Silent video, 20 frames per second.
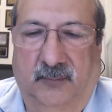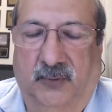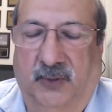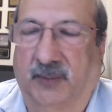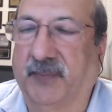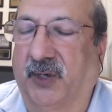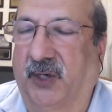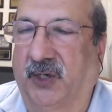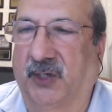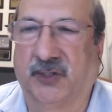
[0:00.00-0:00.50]

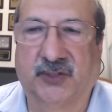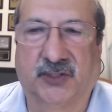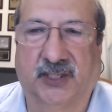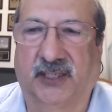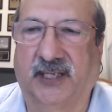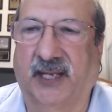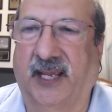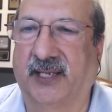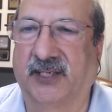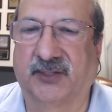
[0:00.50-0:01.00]
Well, because
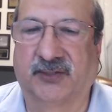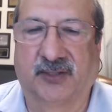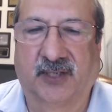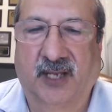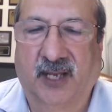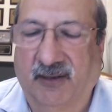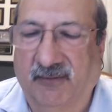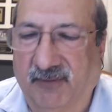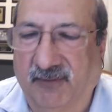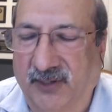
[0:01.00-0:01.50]
it
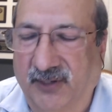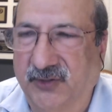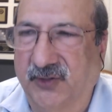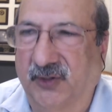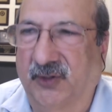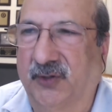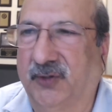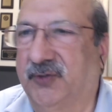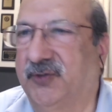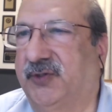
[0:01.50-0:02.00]
has
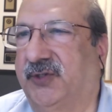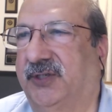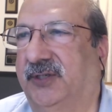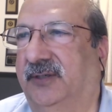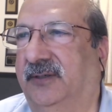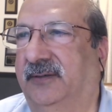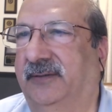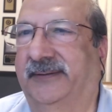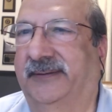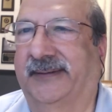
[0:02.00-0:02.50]

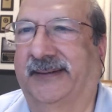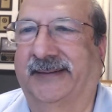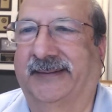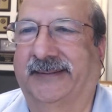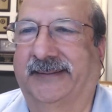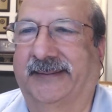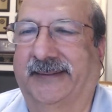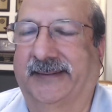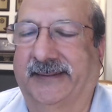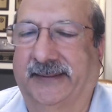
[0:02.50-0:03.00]
resolution and uh,